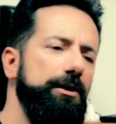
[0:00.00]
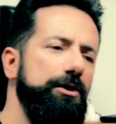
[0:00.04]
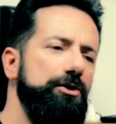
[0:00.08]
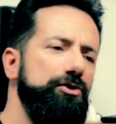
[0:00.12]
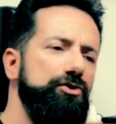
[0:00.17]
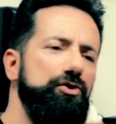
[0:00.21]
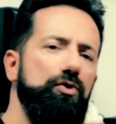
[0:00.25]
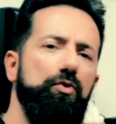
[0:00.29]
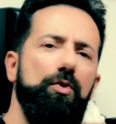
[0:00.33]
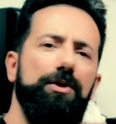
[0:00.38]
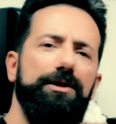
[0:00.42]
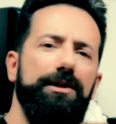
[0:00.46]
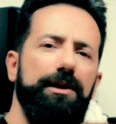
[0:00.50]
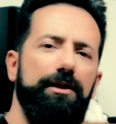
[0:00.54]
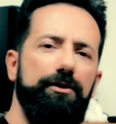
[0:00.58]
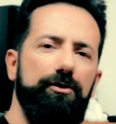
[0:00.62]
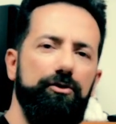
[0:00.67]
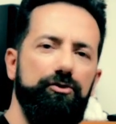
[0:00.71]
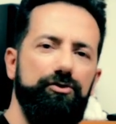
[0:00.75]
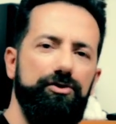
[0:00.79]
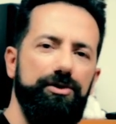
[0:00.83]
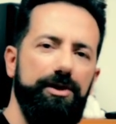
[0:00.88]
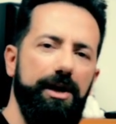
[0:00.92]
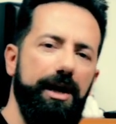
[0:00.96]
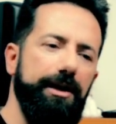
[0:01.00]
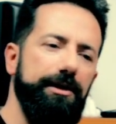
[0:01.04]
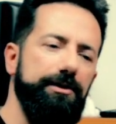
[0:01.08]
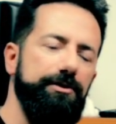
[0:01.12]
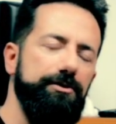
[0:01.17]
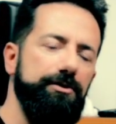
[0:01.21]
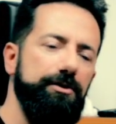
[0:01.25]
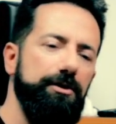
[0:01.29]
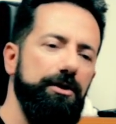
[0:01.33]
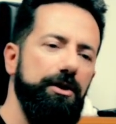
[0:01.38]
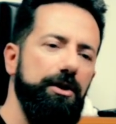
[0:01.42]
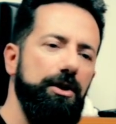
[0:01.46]
So what are those
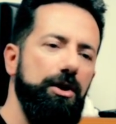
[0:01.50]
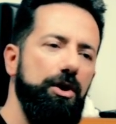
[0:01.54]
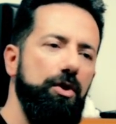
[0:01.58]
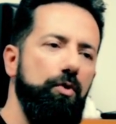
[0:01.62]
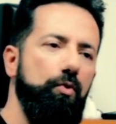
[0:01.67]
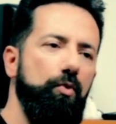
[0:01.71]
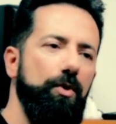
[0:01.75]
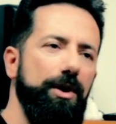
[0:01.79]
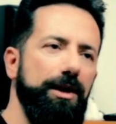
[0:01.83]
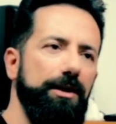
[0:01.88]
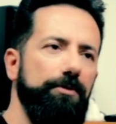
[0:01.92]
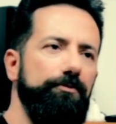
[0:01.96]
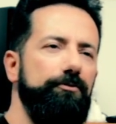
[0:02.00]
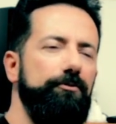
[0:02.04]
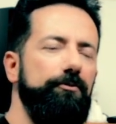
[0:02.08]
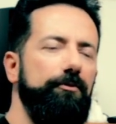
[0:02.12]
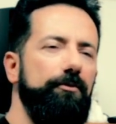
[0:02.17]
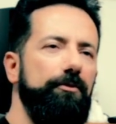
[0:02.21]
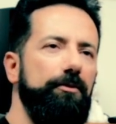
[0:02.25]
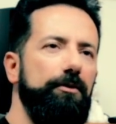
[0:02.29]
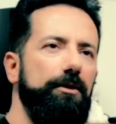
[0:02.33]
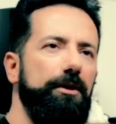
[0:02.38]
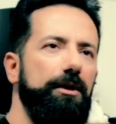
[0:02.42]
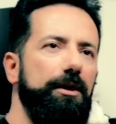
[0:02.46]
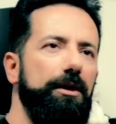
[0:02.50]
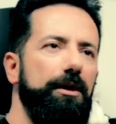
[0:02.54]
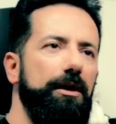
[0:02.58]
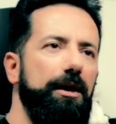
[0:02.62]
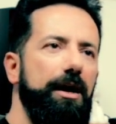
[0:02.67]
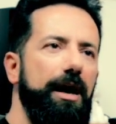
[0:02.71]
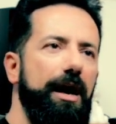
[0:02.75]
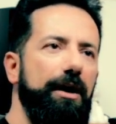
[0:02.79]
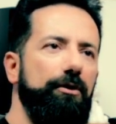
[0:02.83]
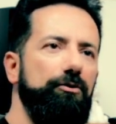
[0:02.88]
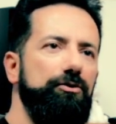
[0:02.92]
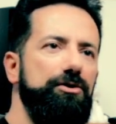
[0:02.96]
styles? Well,
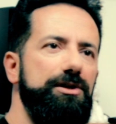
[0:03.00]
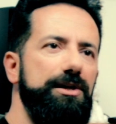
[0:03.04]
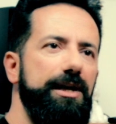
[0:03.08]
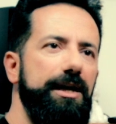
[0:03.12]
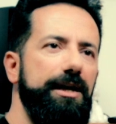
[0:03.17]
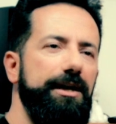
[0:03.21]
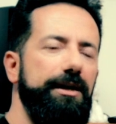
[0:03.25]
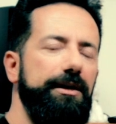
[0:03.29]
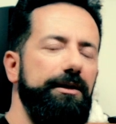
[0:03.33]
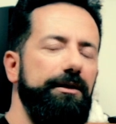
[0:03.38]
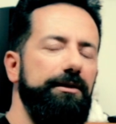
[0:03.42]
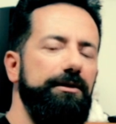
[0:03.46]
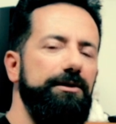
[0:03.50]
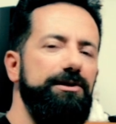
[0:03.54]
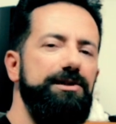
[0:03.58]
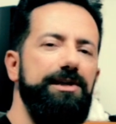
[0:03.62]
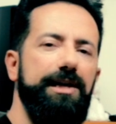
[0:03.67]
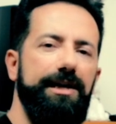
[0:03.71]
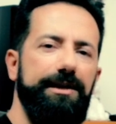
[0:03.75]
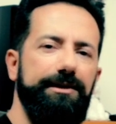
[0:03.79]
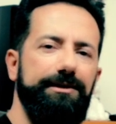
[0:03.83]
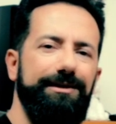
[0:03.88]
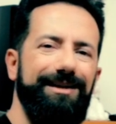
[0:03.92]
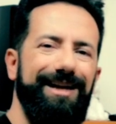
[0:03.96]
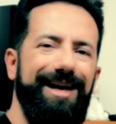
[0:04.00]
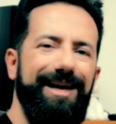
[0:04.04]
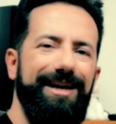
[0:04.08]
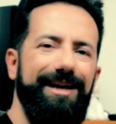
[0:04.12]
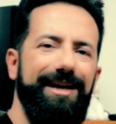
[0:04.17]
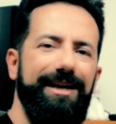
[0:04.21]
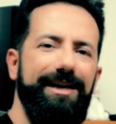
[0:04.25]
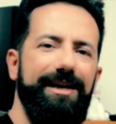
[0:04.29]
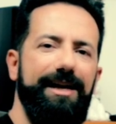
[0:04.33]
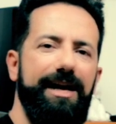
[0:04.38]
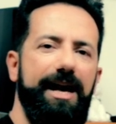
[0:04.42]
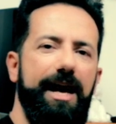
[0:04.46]
I would say gent and
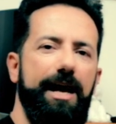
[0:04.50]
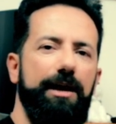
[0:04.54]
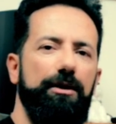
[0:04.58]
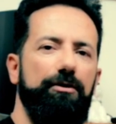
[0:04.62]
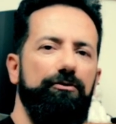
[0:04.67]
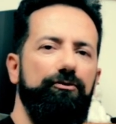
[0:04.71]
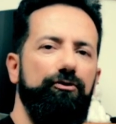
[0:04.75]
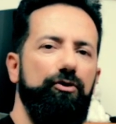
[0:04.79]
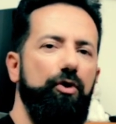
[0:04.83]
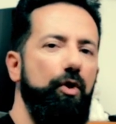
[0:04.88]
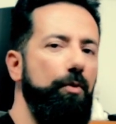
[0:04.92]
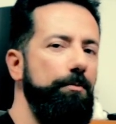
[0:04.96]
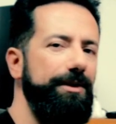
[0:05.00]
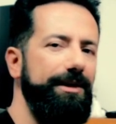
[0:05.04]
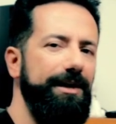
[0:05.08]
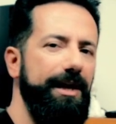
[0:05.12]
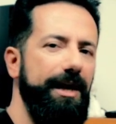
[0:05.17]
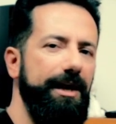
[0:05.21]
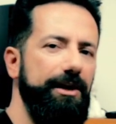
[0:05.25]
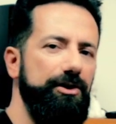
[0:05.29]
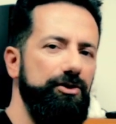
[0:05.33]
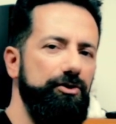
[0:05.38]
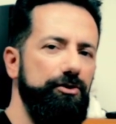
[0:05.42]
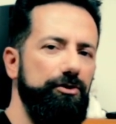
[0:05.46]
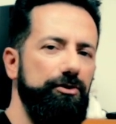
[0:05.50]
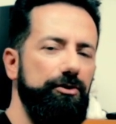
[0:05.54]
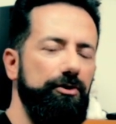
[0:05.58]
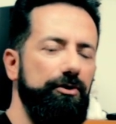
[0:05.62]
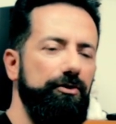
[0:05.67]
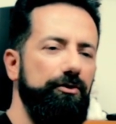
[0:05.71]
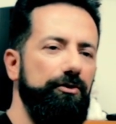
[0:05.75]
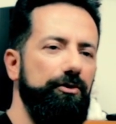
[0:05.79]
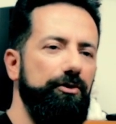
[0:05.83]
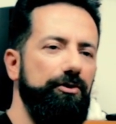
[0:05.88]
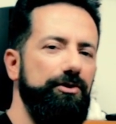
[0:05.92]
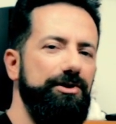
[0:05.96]
any kind of combination
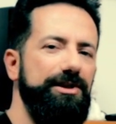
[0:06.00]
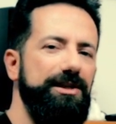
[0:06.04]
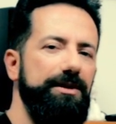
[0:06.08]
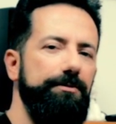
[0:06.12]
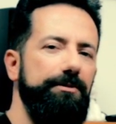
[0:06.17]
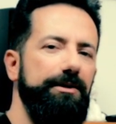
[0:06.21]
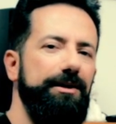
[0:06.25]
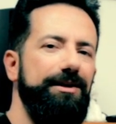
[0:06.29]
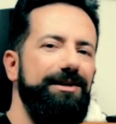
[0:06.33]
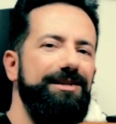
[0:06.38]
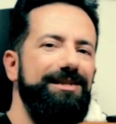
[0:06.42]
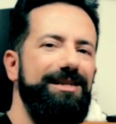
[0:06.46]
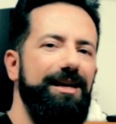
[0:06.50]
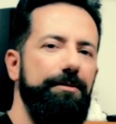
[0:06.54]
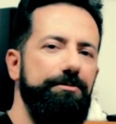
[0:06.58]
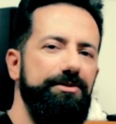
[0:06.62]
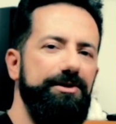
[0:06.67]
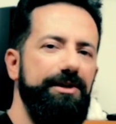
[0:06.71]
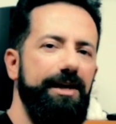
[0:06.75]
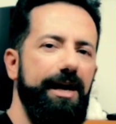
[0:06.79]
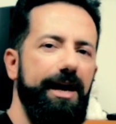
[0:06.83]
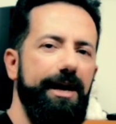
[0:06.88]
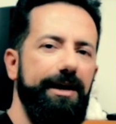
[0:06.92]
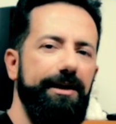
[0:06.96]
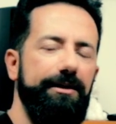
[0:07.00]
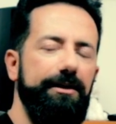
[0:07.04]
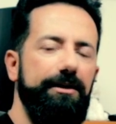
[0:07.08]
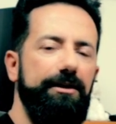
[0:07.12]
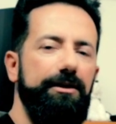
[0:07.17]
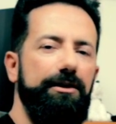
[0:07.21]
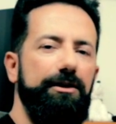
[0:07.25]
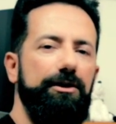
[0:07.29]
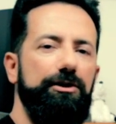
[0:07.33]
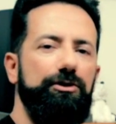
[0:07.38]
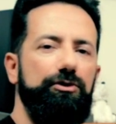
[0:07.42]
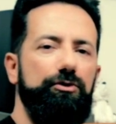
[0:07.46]
or similar sub-style
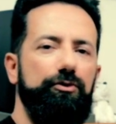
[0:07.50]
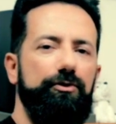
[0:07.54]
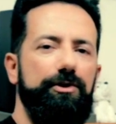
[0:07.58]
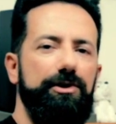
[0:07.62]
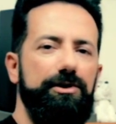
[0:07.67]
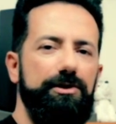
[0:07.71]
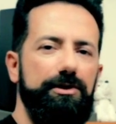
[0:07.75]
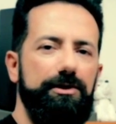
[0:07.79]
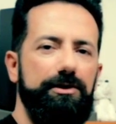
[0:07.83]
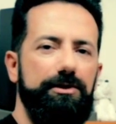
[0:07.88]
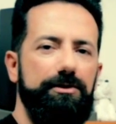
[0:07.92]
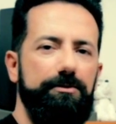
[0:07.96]
to this